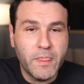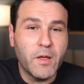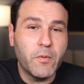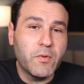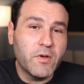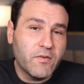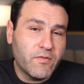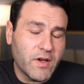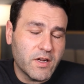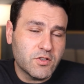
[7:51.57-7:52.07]

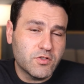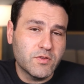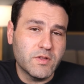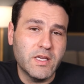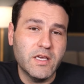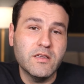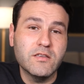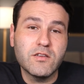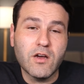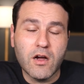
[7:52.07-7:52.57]
that we
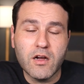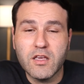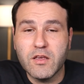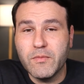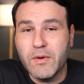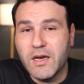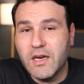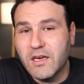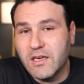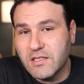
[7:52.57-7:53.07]
eventually
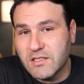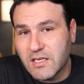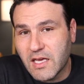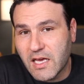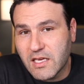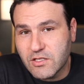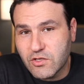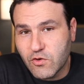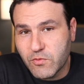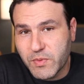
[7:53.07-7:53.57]
documented
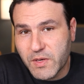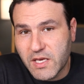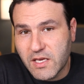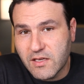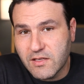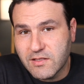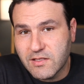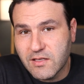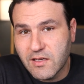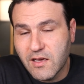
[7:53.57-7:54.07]
into
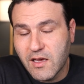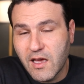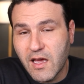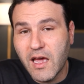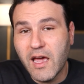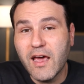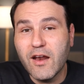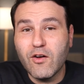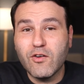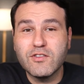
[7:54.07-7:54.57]
SOPs
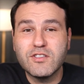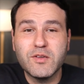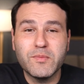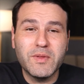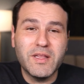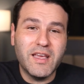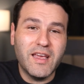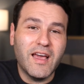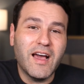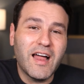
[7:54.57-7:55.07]
and
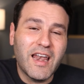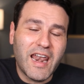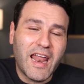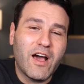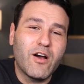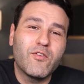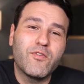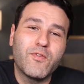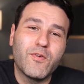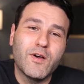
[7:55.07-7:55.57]
ultimately
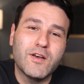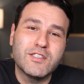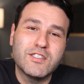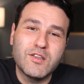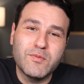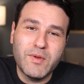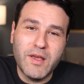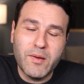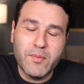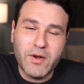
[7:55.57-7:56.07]
allowed for
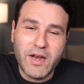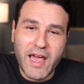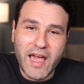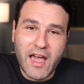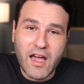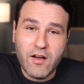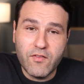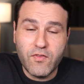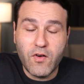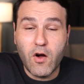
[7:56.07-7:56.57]
us to be able to
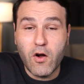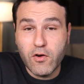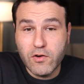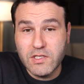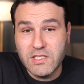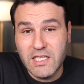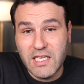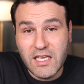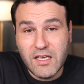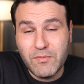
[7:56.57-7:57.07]
have
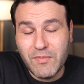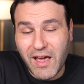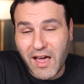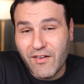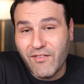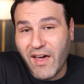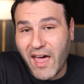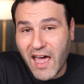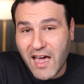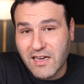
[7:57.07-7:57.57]
our team
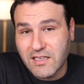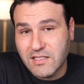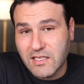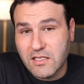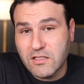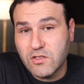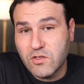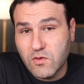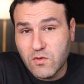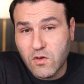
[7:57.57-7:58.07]
have
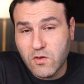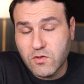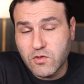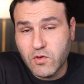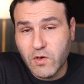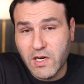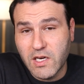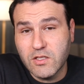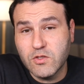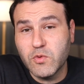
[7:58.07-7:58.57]
access to
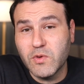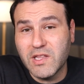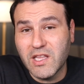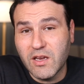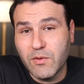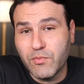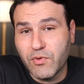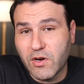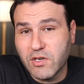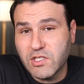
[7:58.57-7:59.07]
those trainings
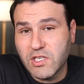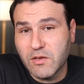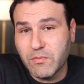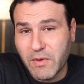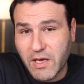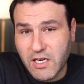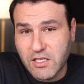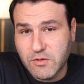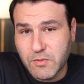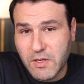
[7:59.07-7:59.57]
within
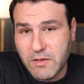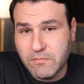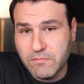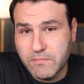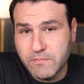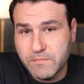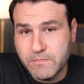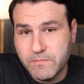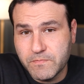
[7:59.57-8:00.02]
project management.